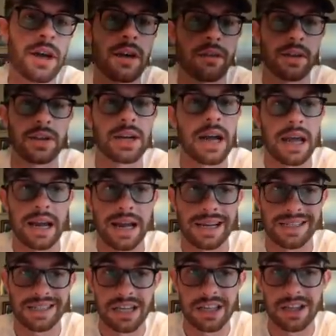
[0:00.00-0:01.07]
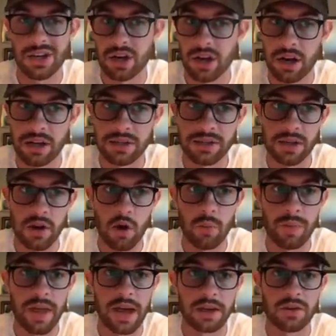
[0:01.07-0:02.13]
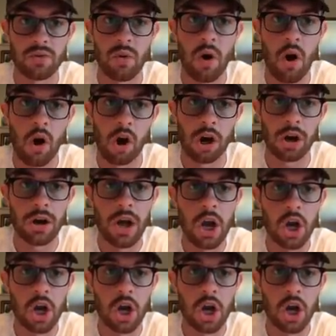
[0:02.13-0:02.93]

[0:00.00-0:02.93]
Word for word: then you kind of got to stick to your guns and hope that you are